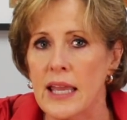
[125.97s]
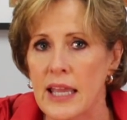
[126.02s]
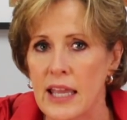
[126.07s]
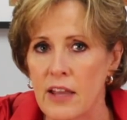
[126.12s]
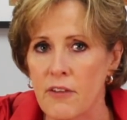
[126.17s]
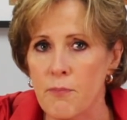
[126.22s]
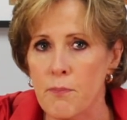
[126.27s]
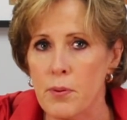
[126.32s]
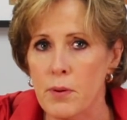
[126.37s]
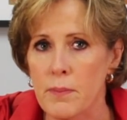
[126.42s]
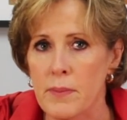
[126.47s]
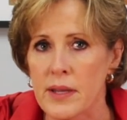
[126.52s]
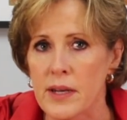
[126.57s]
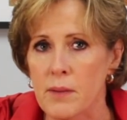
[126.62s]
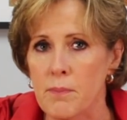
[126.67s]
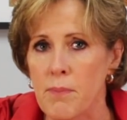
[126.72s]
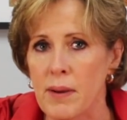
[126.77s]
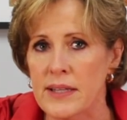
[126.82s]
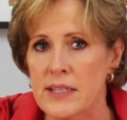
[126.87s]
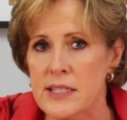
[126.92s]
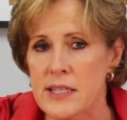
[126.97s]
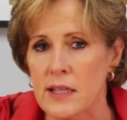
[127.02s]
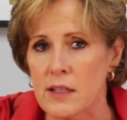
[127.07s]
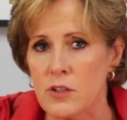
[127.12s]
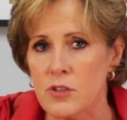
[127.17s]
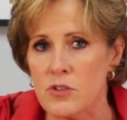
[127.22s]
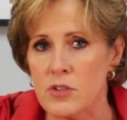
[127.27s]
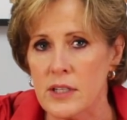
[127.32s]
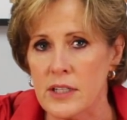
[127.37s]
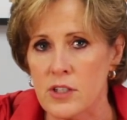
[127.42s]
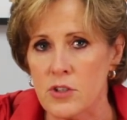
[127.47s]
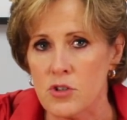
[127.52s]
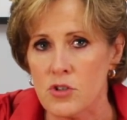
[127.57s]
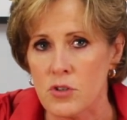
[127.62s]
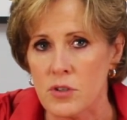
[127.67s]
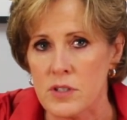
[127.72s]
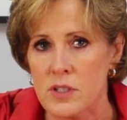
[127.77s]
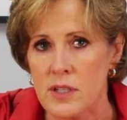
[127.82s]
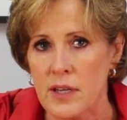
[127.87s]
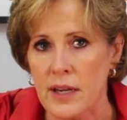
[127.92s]
if permitted by seller's
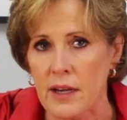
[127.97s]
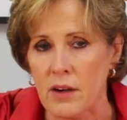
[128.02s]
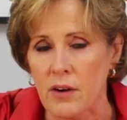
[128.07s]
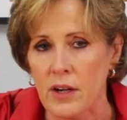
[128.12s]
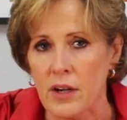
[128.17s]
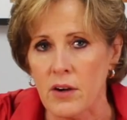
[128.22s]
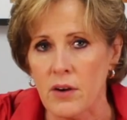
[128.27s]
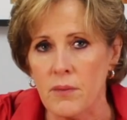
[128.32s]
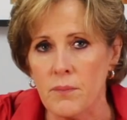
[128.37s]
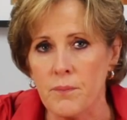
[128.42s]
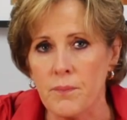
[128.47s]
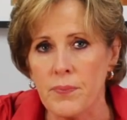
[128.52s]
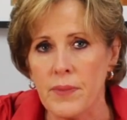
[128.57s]
insurance carrier,